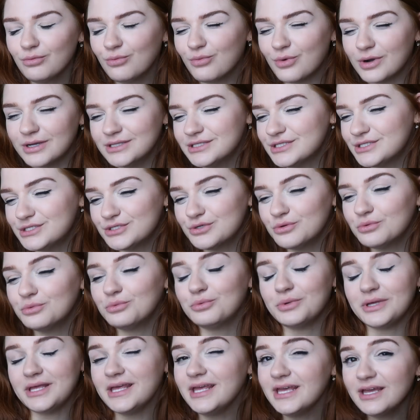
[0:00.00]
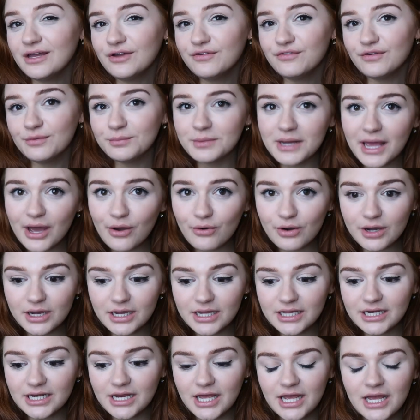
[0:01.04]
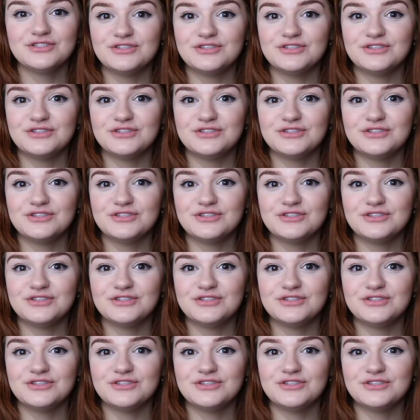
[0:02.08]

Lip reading: once a week from now on.